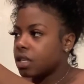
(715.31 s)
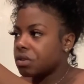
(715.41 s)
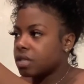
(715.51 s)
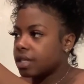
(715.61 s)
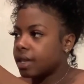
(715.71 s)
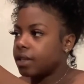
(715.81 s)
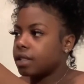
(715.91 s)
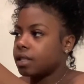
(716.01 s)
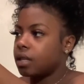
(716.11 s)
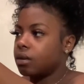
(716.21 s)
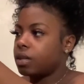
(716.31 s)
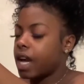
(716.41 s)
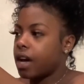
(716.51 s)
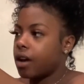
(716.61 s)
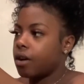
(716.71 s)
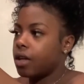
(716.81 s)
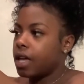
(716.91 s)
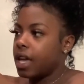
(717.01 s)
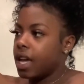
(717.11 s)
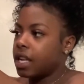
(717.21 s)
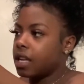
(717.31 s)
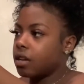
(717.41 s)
You just turn this little dial and then